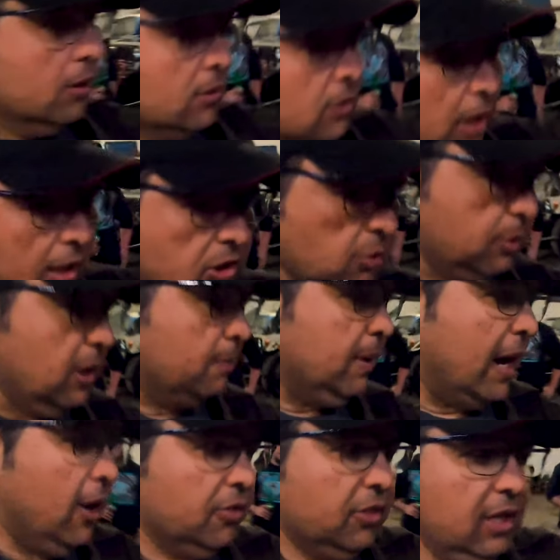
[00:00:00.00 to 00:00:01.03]
Talk to me
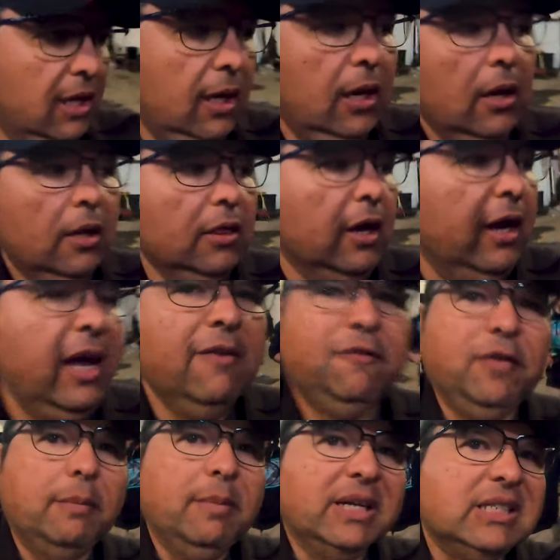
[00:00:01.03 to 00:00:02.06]
about the
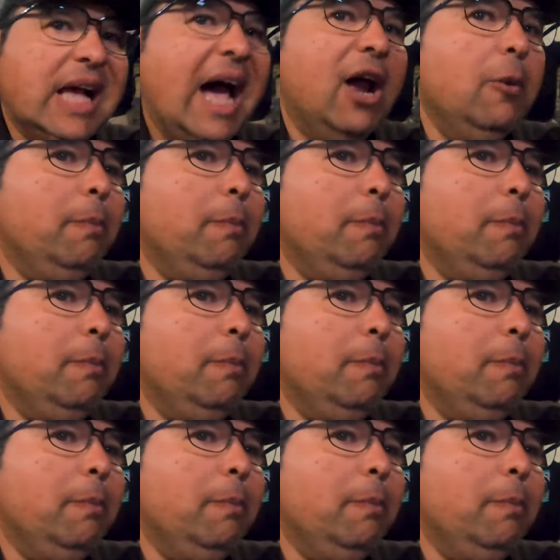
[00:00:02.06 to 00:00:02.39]
infamous Iron